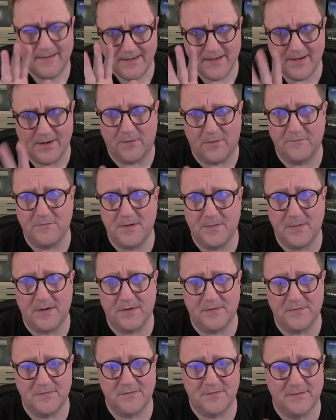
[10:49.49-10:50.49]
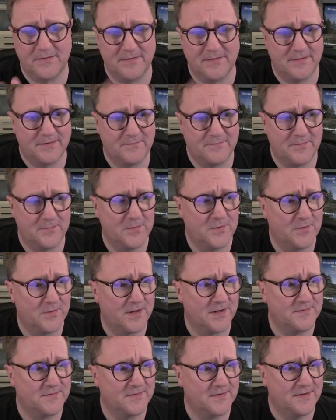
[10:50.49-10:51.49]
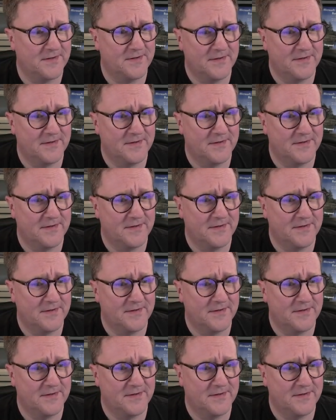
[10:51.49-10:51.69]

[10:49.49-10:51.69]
enough emails from you guys.